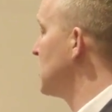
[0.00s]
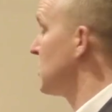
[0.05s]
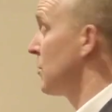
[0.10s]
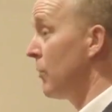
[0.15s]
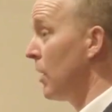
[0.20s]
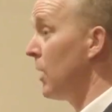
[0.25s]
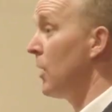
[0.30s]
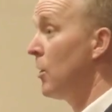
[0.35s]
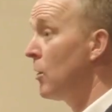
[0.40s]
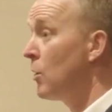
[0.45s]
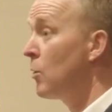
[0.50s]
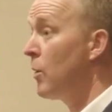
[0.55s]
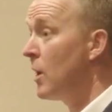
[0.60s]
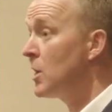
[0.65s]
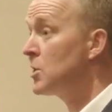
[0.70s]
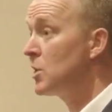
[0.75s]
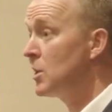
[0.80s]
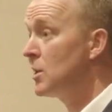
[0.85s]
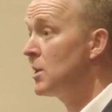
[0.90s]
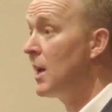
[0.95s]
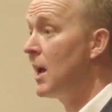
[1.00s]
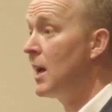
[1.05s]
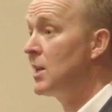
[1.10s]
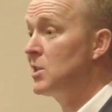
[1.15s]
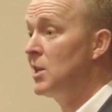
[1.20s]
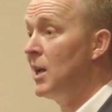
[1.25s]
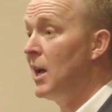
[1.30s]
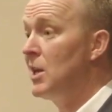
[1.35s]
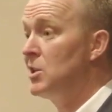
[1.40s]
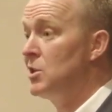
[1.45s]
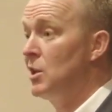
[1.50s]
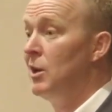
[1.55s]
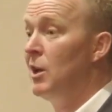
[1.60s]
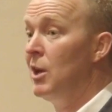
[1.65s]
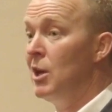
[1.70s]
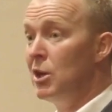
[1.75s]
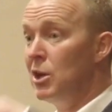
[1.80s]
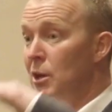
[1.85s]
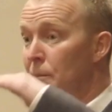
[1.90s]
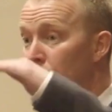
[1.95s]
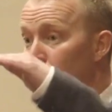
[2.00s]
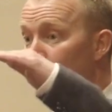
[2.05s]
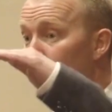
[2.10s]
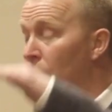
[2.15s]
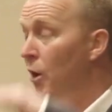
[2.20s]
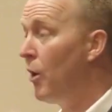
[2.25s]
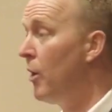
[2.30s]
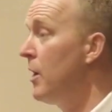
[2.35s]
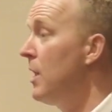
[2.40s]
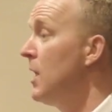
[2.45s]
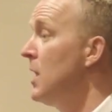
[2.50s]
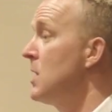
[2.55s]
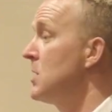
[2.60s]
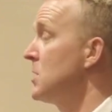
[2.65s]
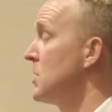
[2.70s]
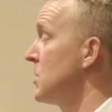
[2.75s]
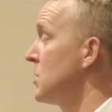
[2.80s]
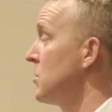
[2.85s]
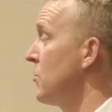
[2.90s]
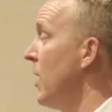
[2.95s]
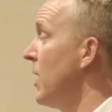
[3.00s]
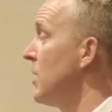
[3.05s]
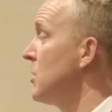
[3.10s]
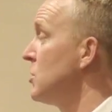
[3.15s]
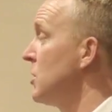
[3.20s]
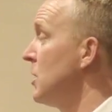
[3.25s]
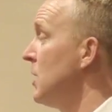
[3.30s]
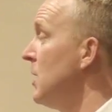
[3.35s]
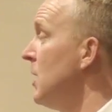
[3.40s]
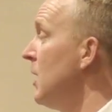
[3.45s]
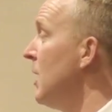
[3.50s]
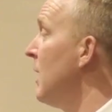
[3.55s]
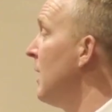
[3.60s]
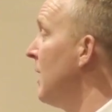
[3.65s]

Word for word: It's a really good question to ask your agent. You put it on, here's the strategy.